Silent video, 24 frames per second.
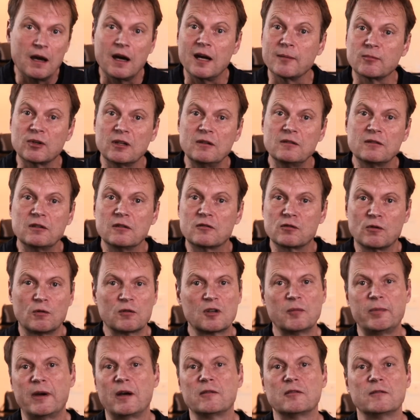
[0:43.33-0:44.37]
I'm going to
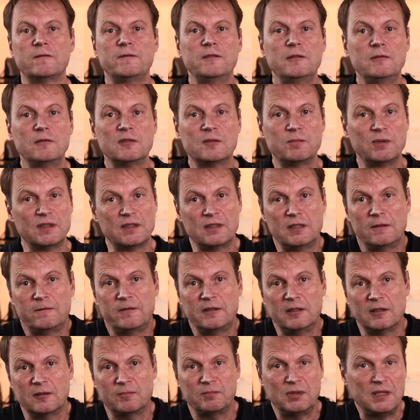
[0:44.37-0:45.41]
talk about a few
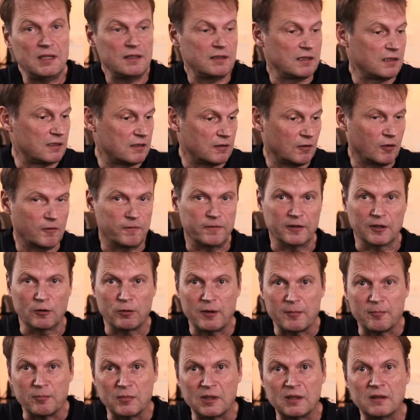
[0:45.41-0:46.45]
specific pieces of
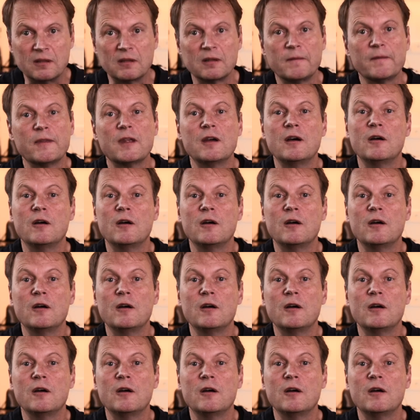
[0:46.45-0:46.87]
equipment,